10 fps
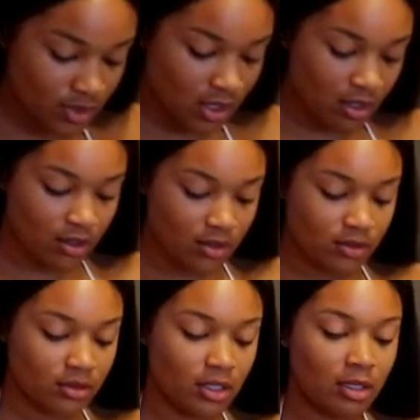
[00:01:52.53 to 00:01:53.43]

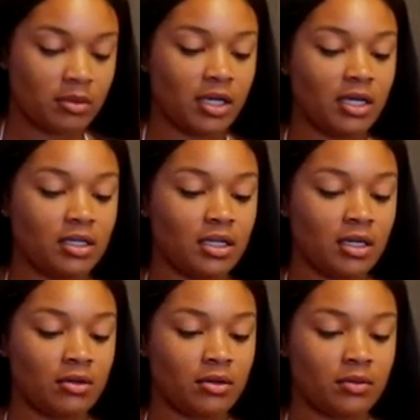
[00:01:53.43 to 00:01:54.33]
Y'all, I
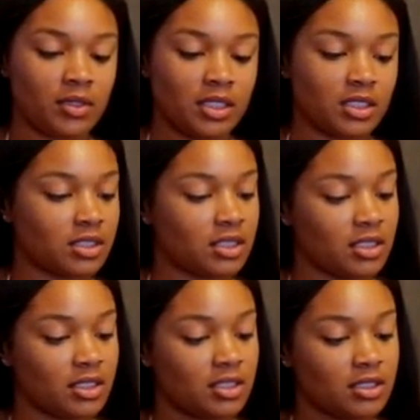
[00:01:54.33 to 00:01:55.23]
don't know what this
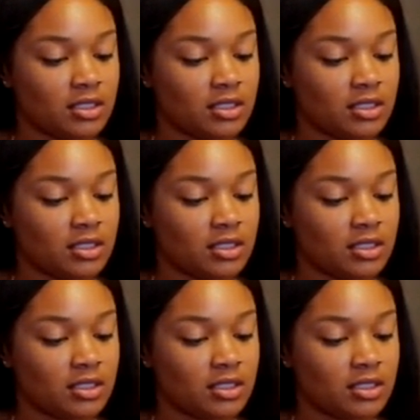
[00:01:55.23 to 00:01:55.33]
is.